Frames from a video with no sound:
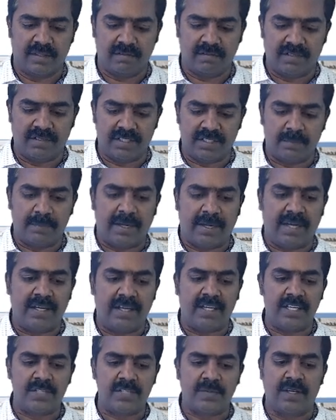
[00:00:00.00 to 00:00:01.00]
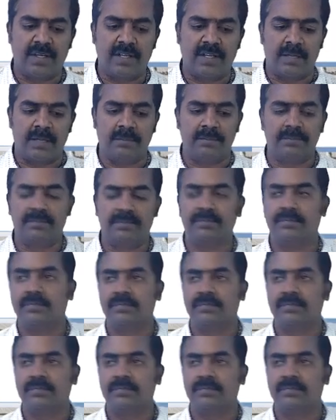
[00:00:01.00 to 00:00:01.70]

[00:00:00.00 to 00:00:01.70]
Whether bad debts will come?